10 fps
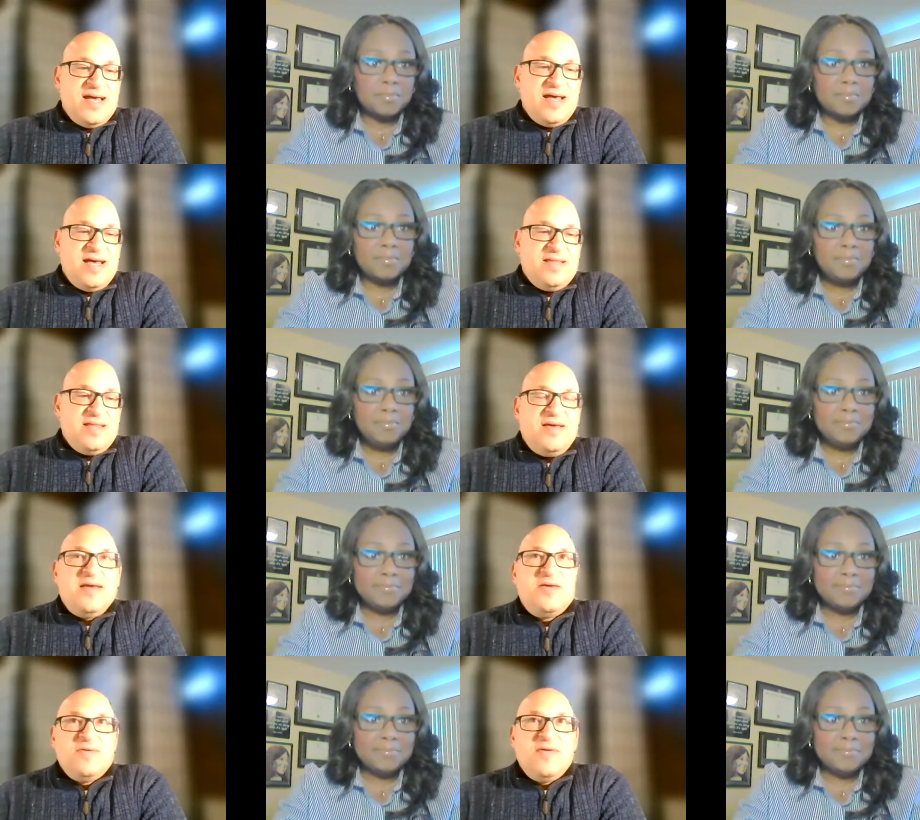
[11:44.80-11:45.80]
Speaker 1: Thank you.
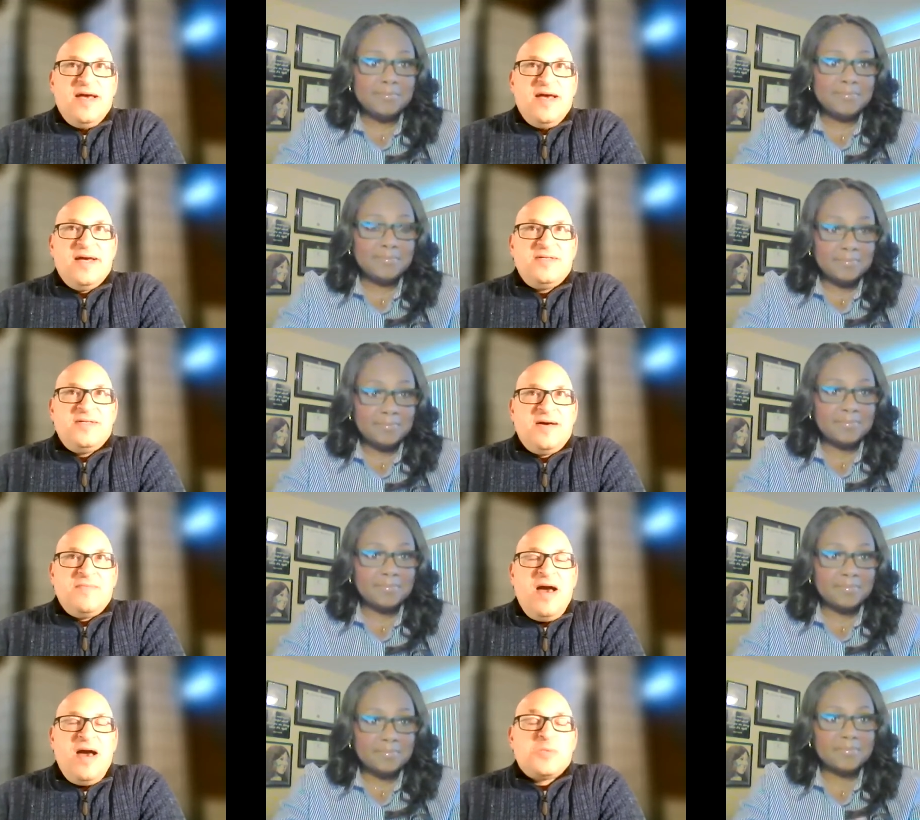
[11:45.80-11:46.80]
And um, how
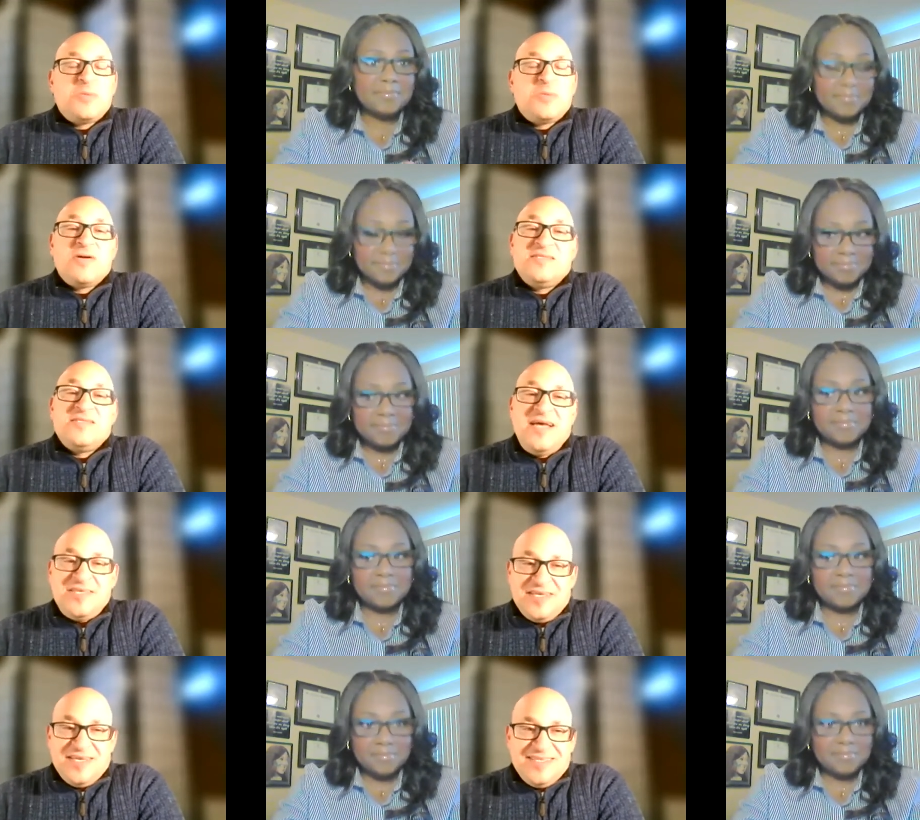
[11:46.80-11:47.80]
about for
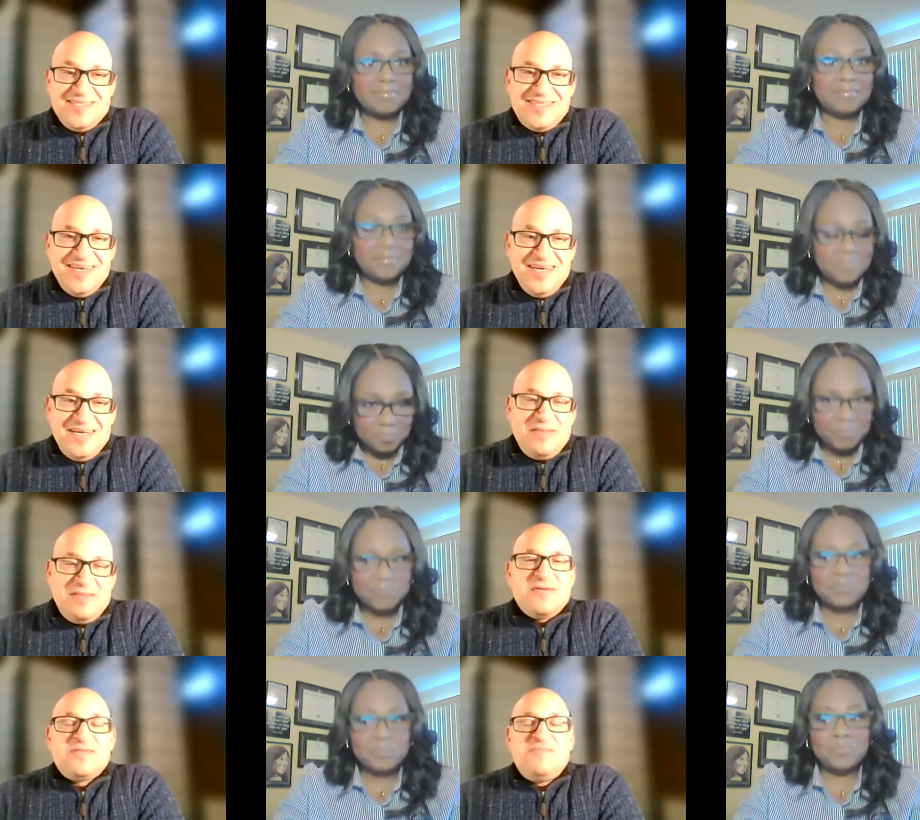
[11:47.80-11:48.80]
organizations? There's
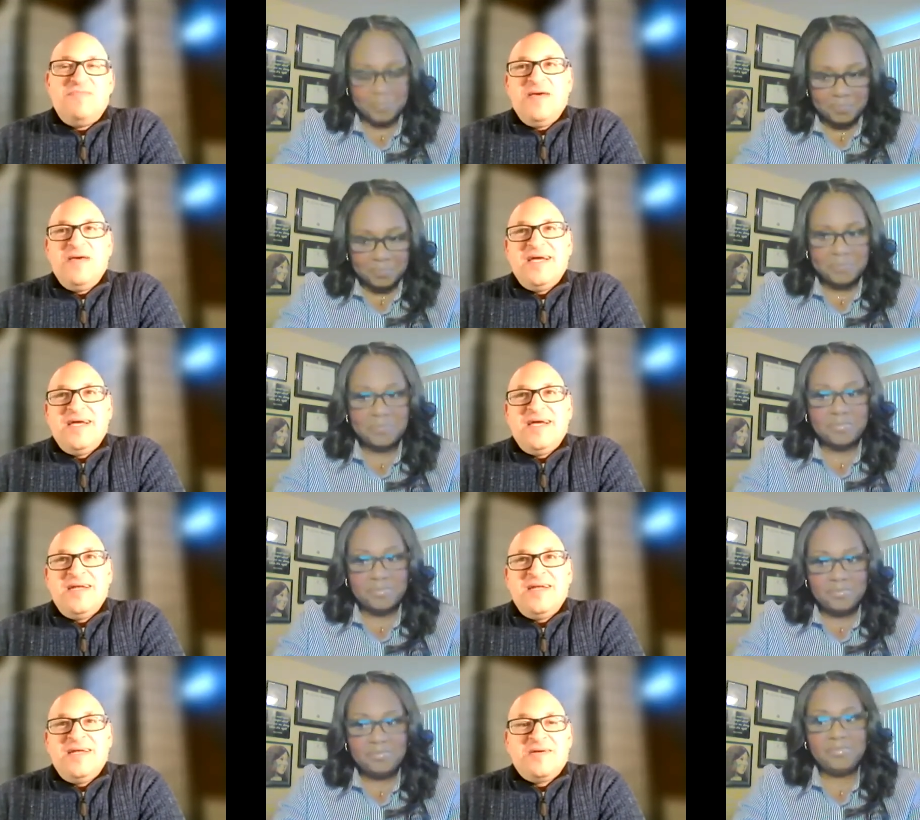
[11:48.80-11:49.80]
been an
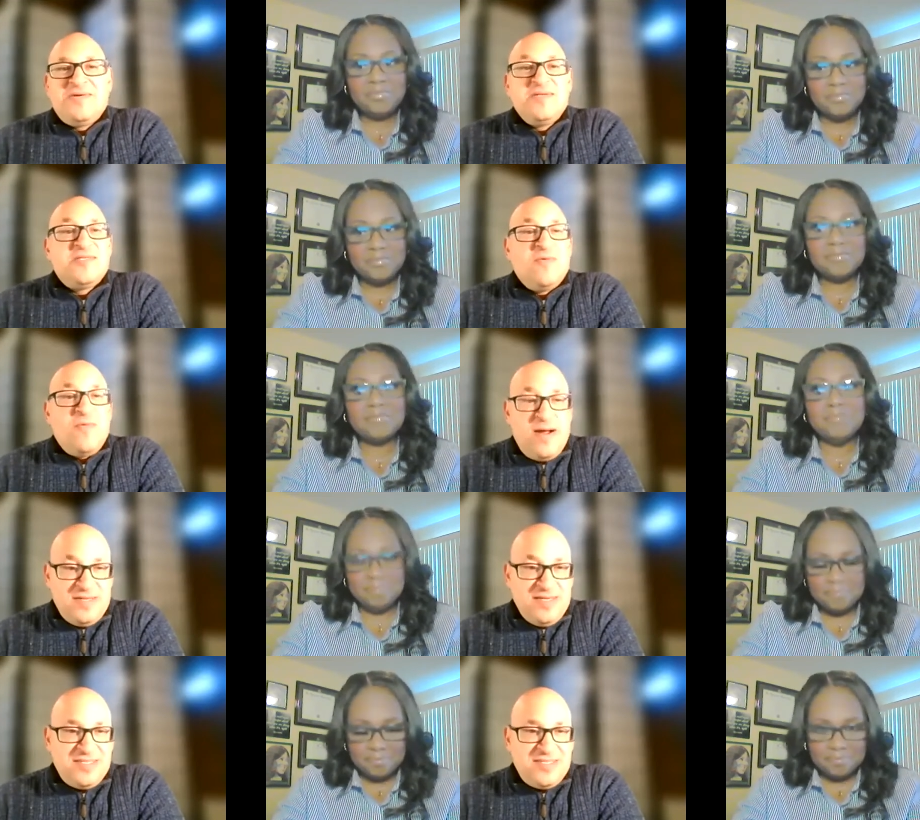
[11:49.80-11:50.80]
increased
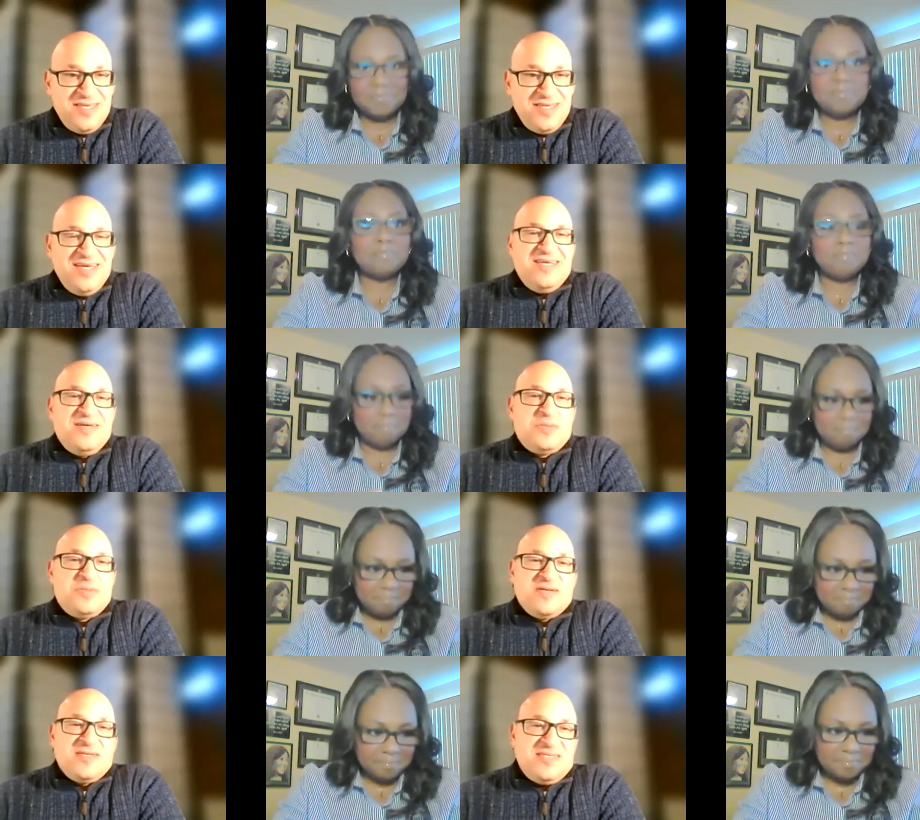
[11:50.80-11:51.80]
awareness mm-hmm. for
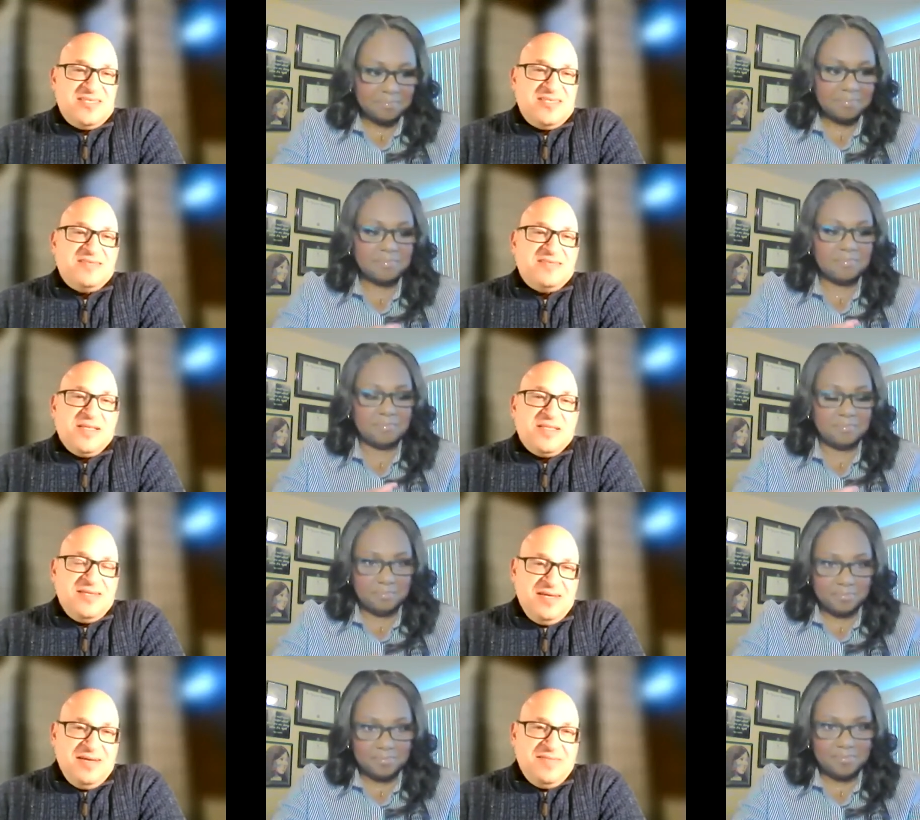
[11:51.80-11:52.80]
organizations about the
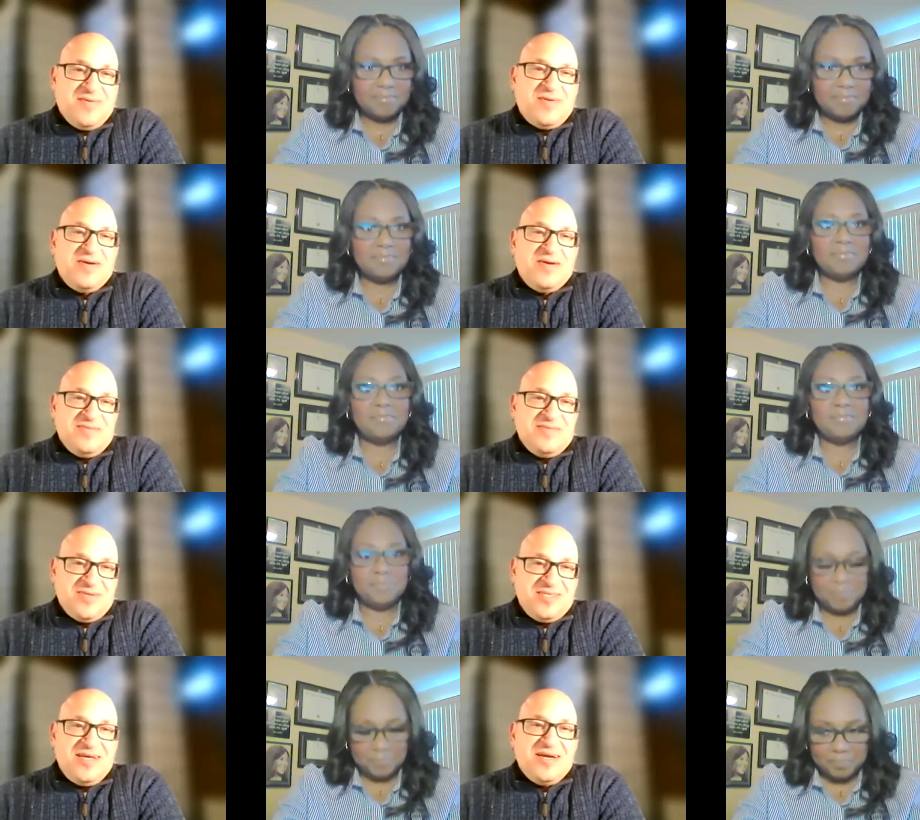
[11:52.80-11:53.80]
need for greater
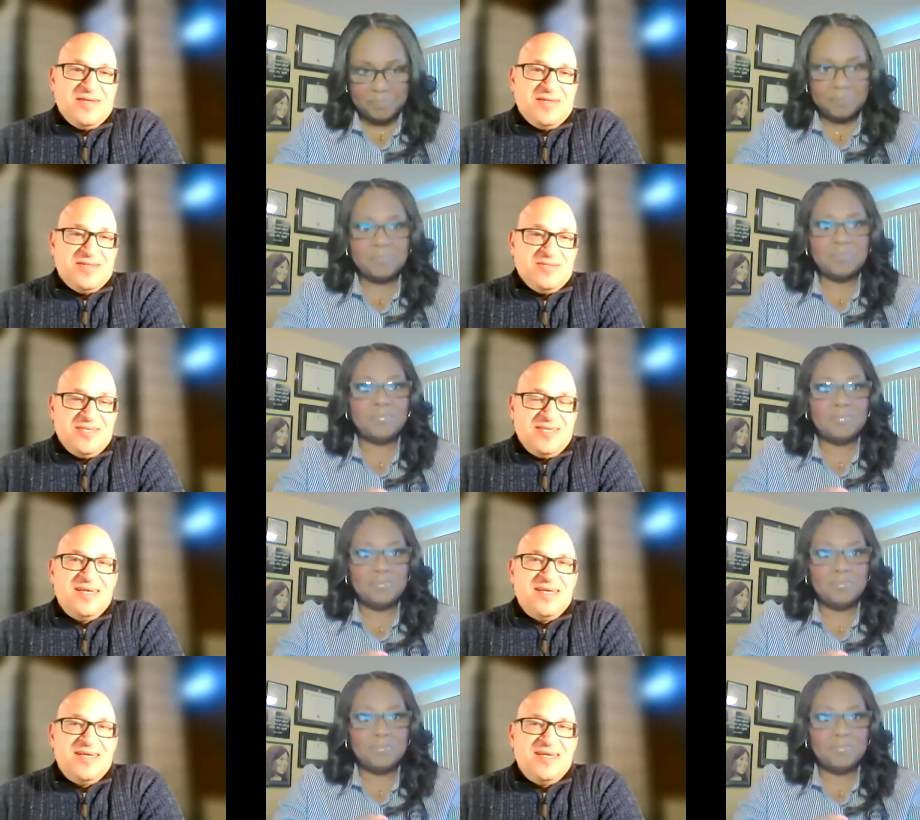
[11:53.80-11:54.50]
diversity, equity, inclusion.